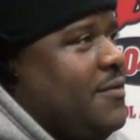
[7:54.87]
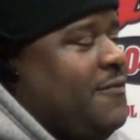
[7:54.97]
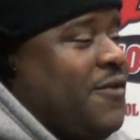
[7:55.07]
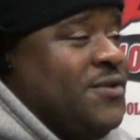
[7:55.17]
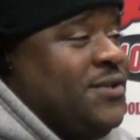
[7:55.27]

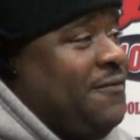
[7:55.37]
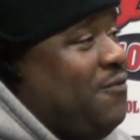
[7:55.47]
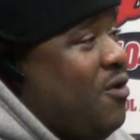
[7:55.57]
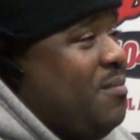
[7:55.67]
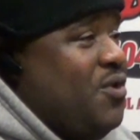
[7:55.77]
First and
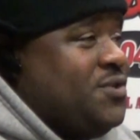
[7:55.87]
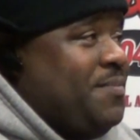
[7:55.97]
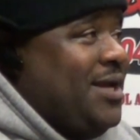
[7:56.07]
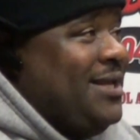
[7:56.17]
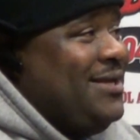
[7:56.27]
foremost,
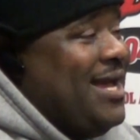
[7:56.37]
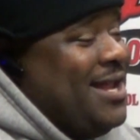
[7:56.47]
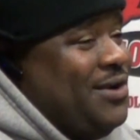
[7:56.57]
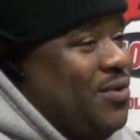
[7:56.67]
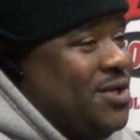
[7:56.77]
man, you
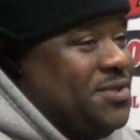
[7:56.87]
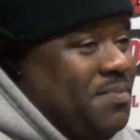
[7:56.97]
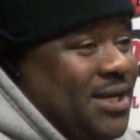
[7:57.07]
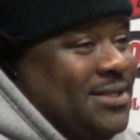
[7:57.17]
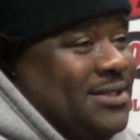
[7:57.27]
got to know this
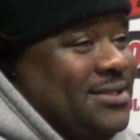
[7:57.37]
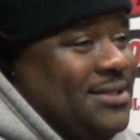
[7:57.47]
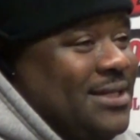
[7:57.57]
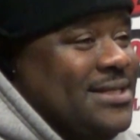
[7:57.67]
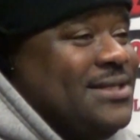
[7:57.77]
business.
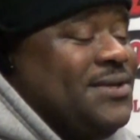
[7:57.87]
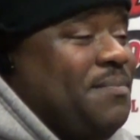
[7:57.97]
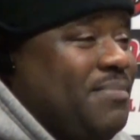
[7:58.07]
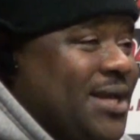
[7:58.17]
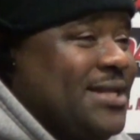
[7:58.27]
This is a
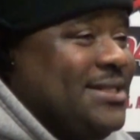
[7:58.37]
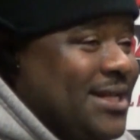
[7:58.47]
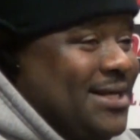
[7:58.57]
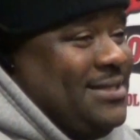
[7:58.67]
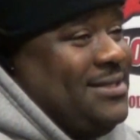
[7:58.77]

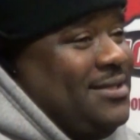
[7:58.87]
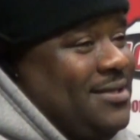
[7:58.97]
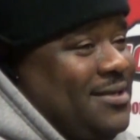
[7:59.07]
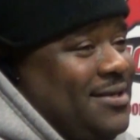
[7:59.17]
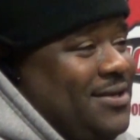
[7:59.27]
business.
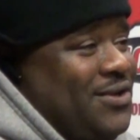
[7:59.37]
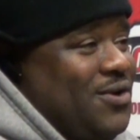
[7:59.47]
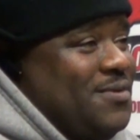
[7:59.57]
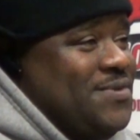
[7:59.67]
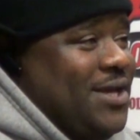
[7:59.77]
You know
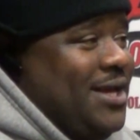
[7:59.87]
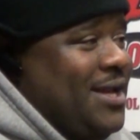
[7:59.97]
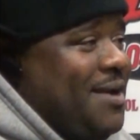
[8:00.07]
what I'm saying?